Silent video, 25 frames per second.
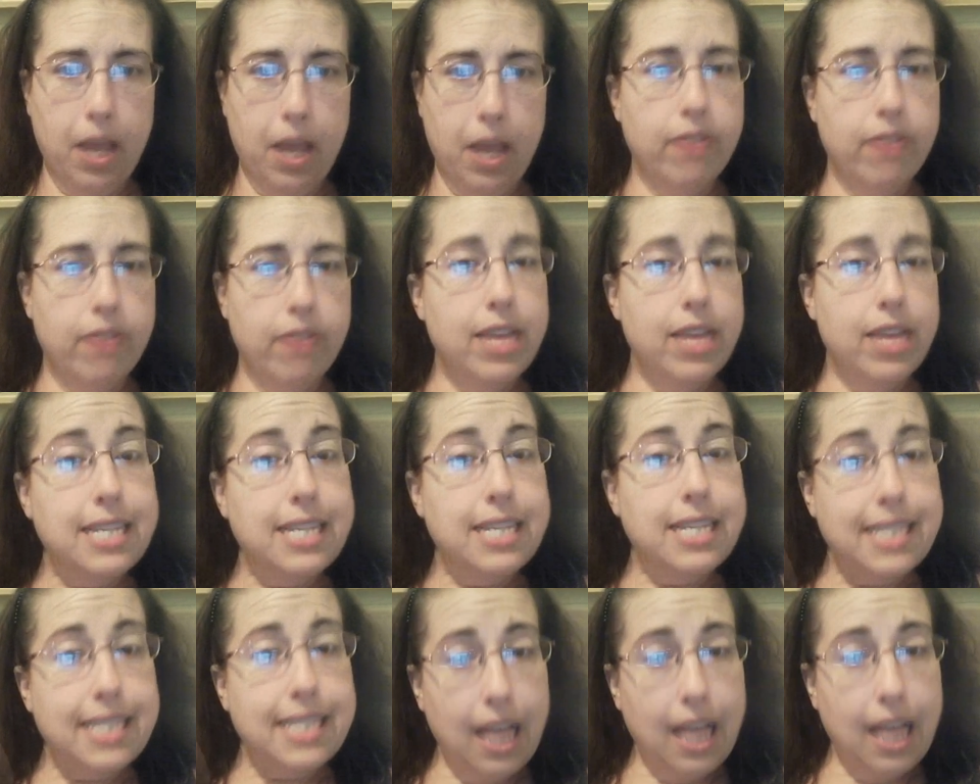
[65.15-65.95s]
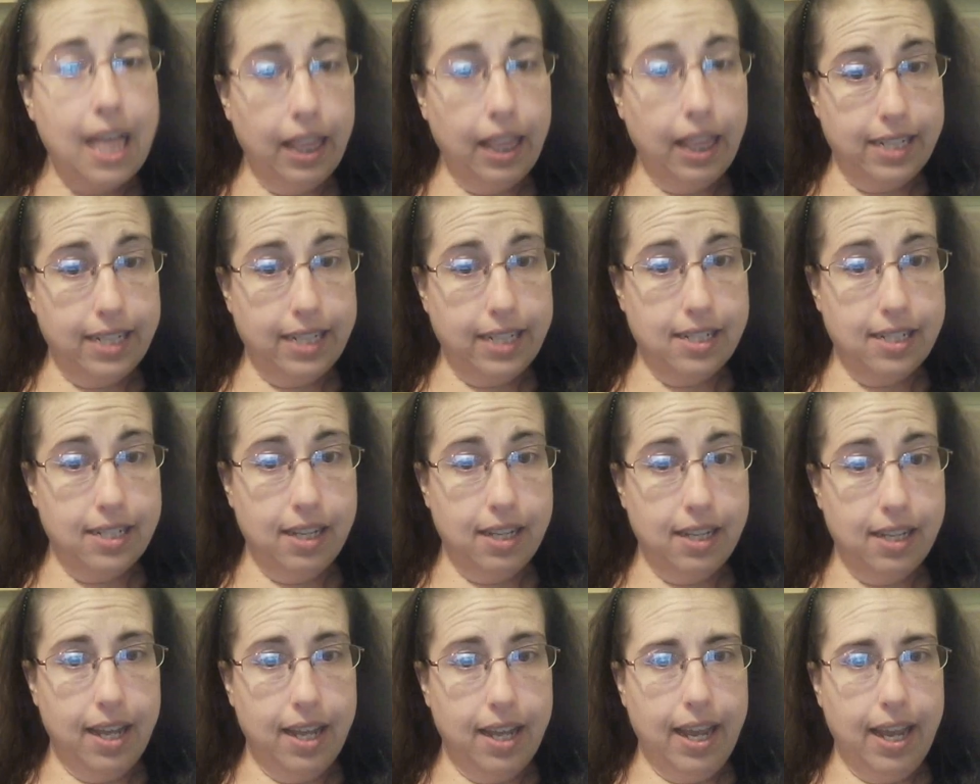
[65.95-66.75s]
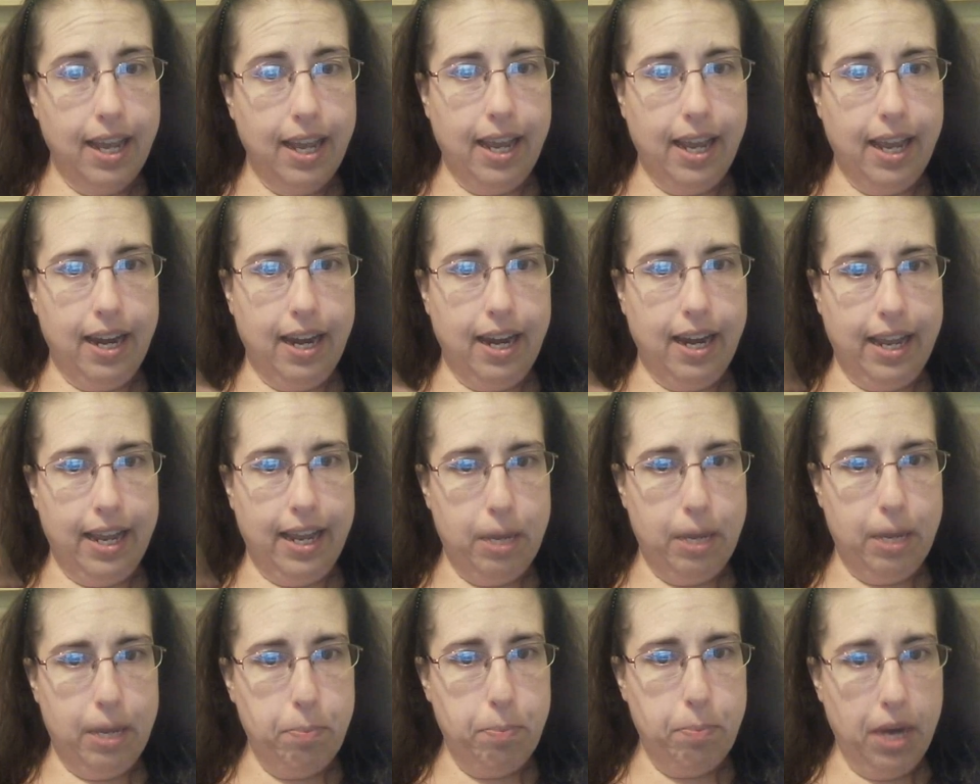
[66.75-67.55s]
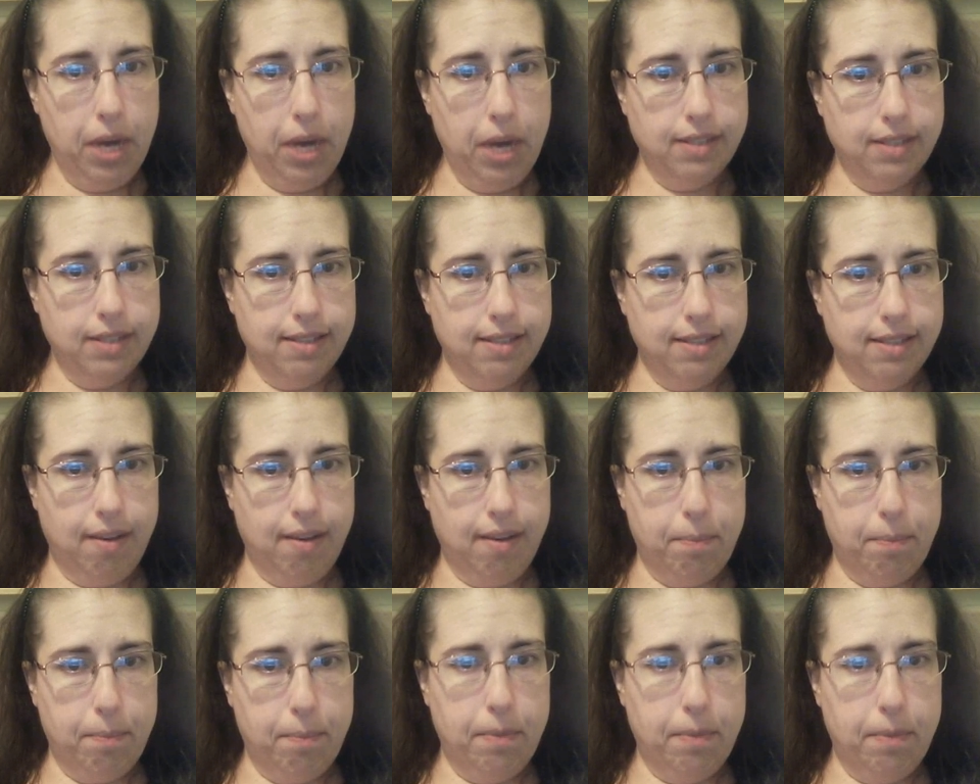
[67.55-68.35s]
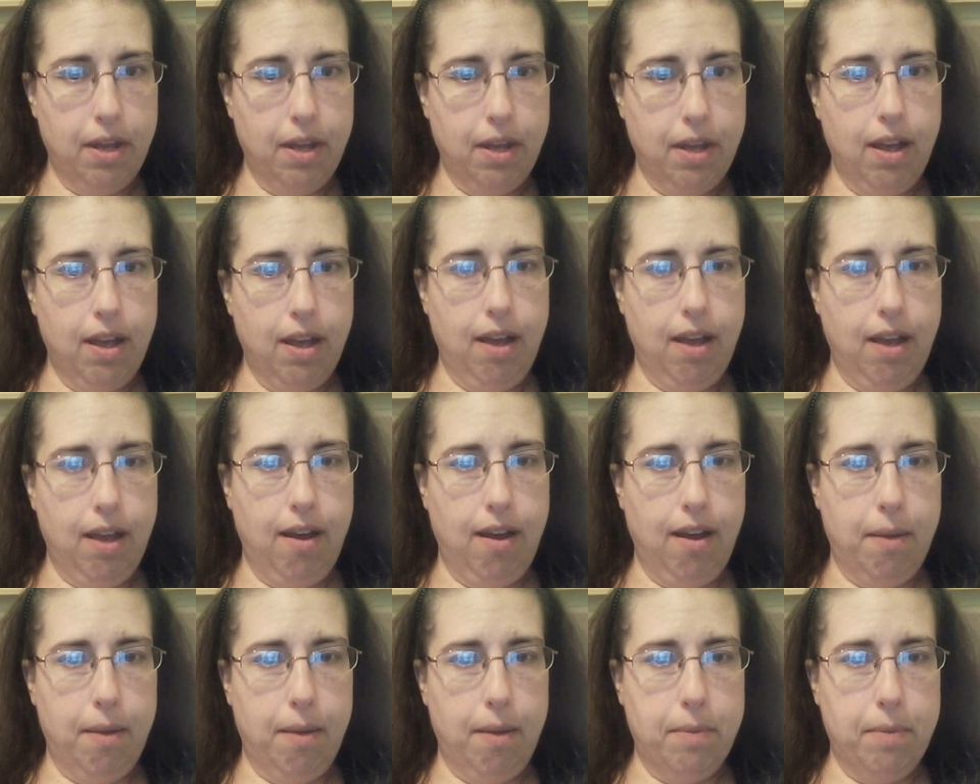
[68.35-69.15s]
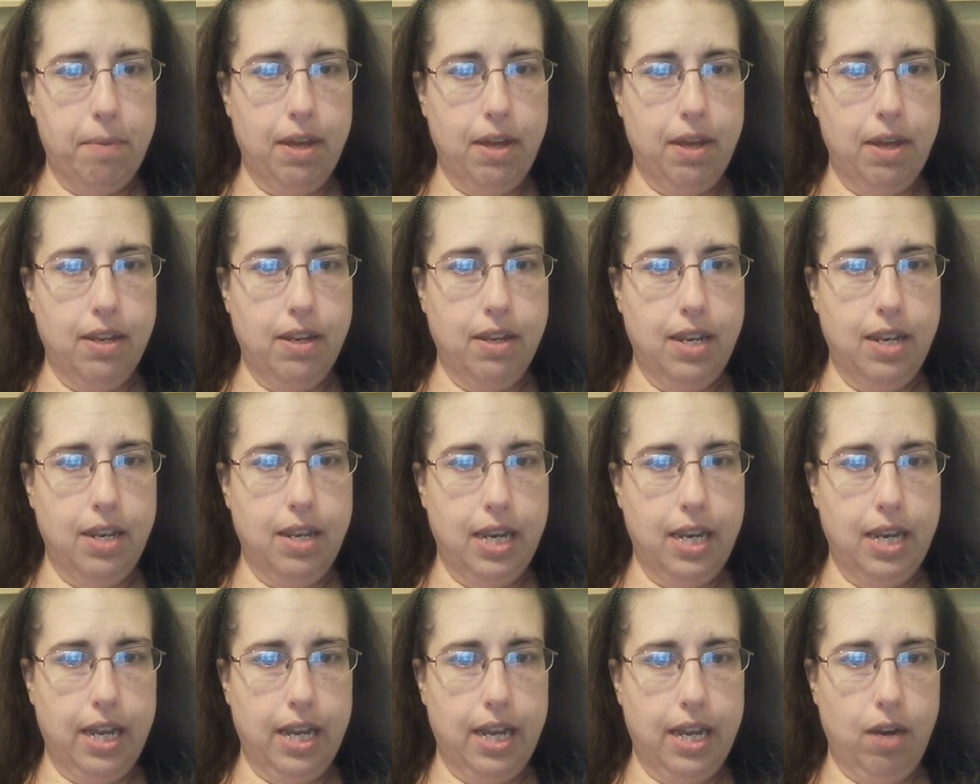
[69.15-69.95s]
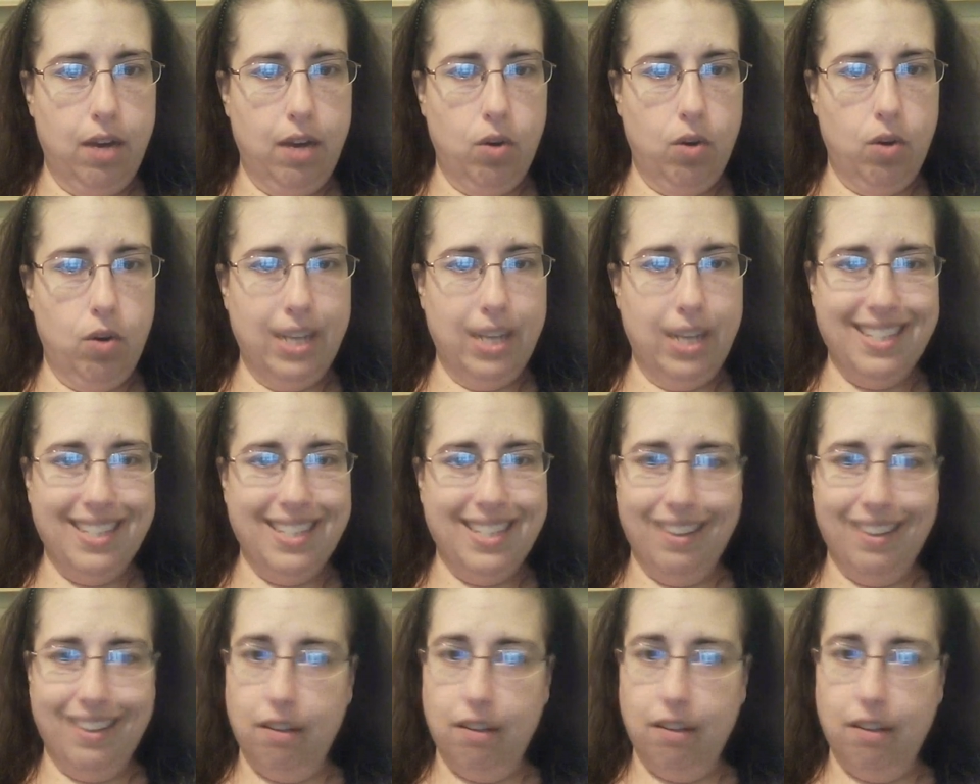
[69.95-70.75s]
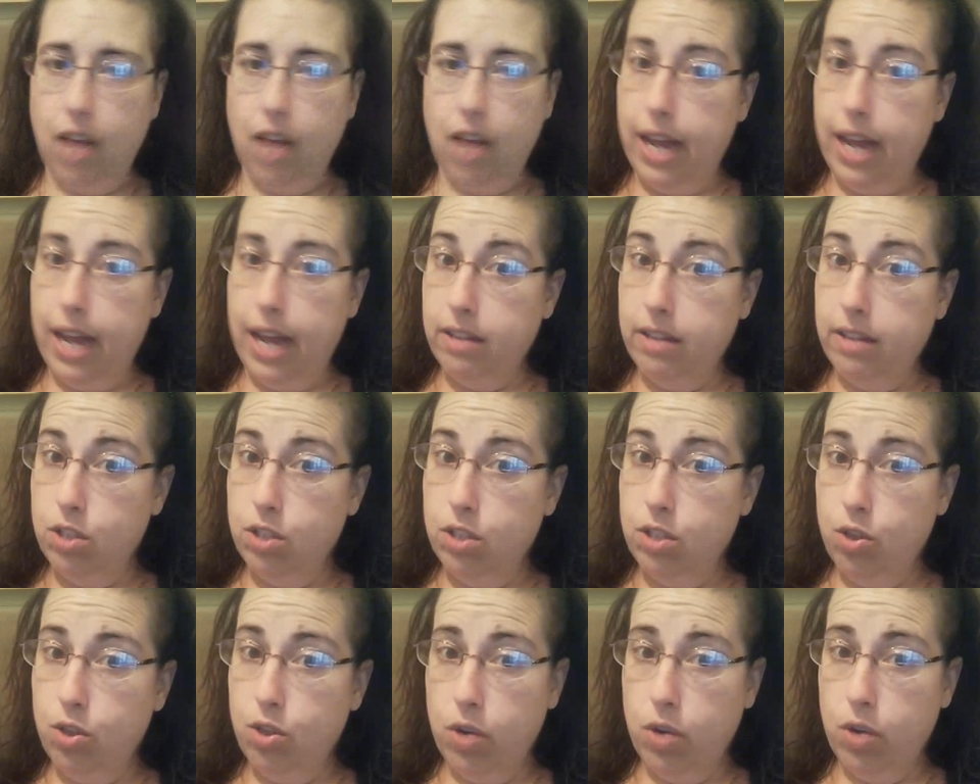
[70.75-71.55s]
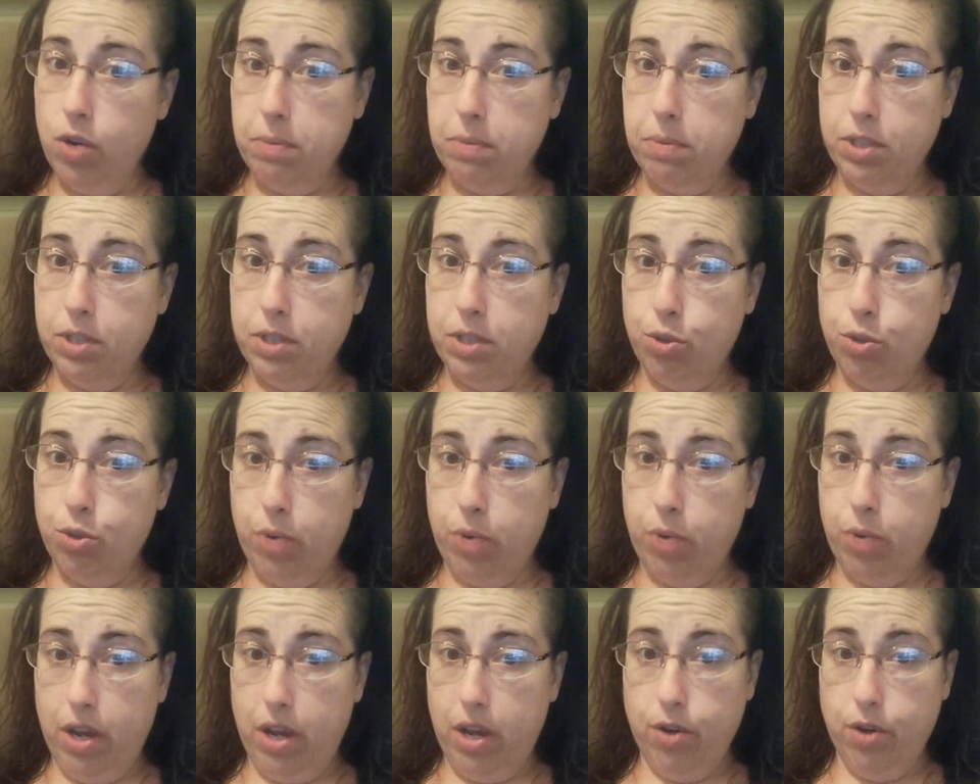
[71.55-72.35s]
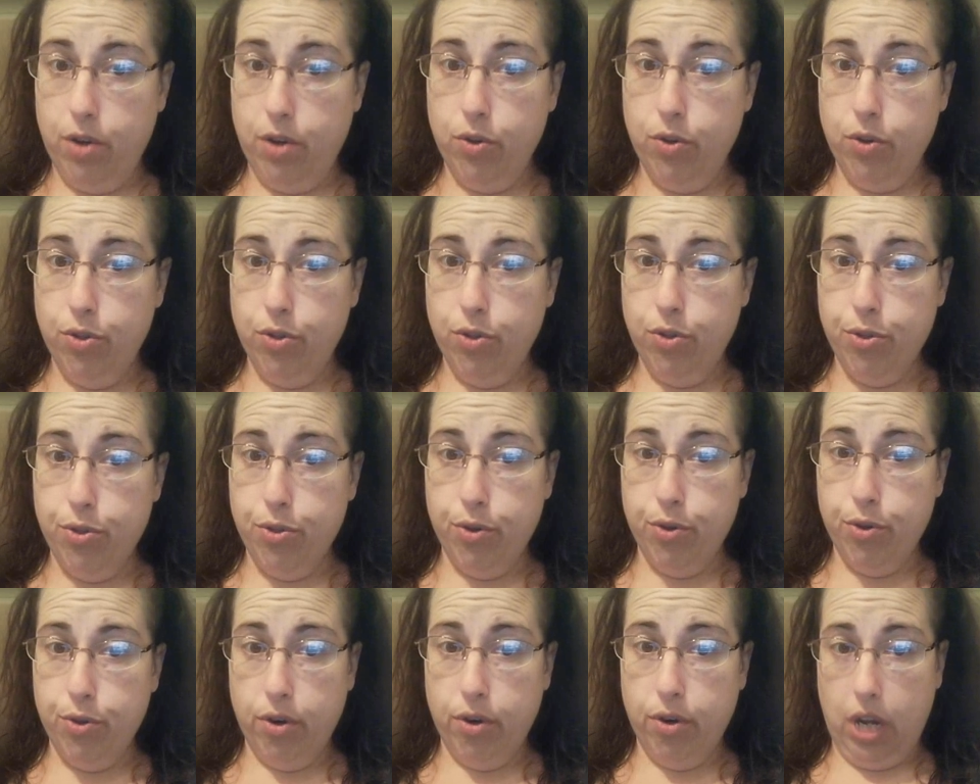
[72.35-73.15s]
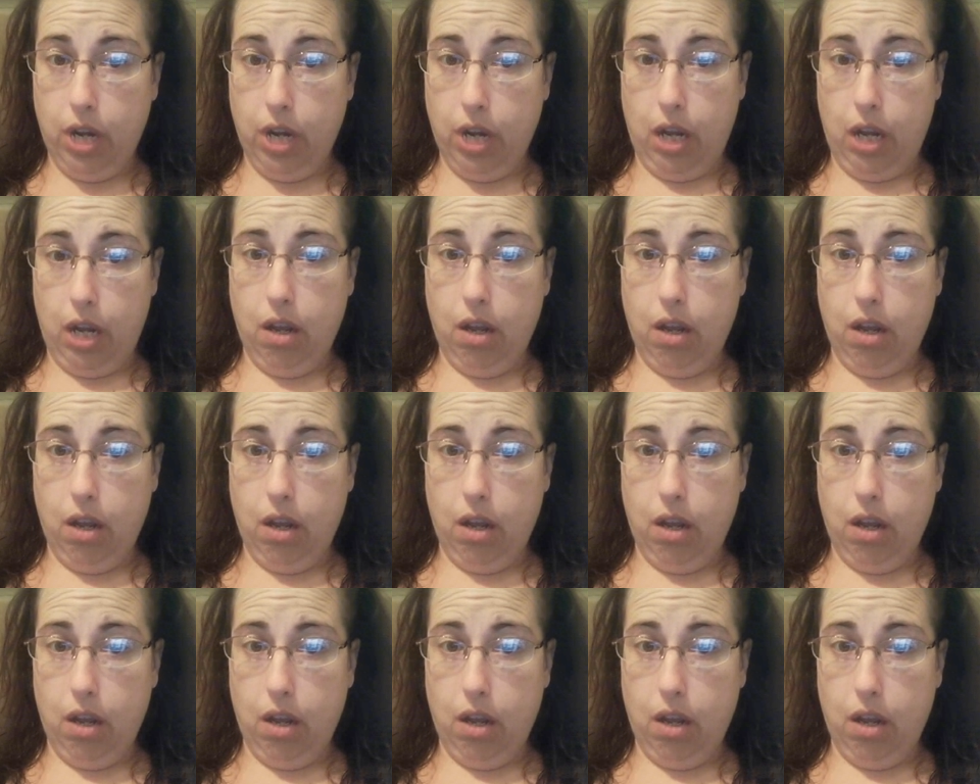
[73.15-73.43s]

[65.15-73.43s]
They sell it, and I had bought some. Now it's a little high in sodium. It's 330